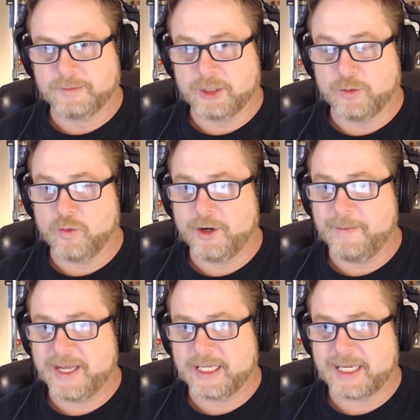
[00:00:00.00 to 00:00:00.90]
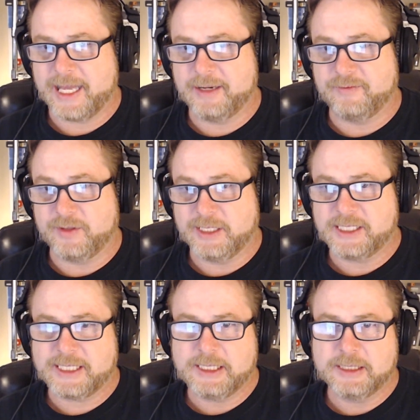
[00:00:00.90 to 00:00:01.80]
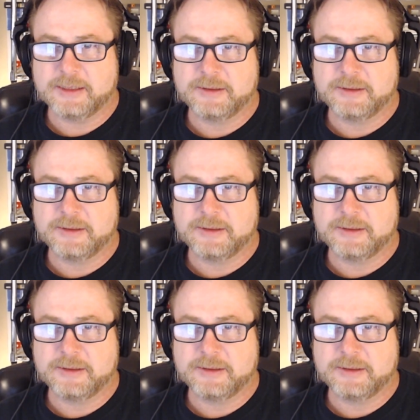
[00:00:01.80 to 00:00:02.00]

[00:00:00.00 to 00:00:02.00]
do we want to make it kind of yeasty?